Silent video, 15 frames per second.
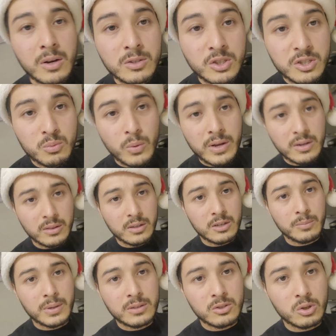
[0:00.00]
gonna just wait a
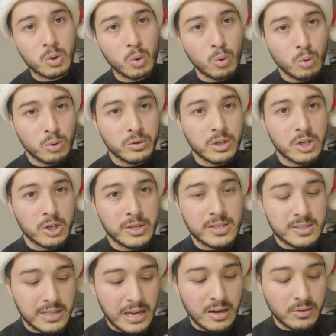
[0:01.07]
little bit to cool the
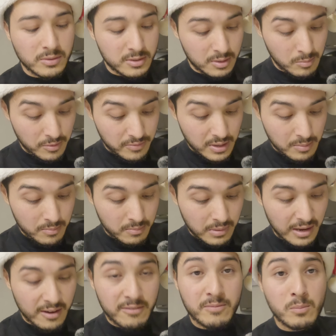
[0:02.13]
cookies down. Some of them
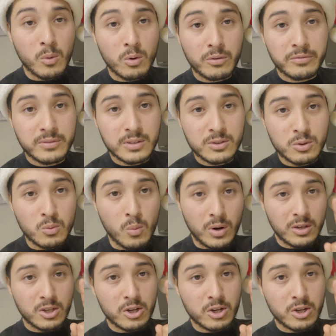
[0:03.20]
have morphed into one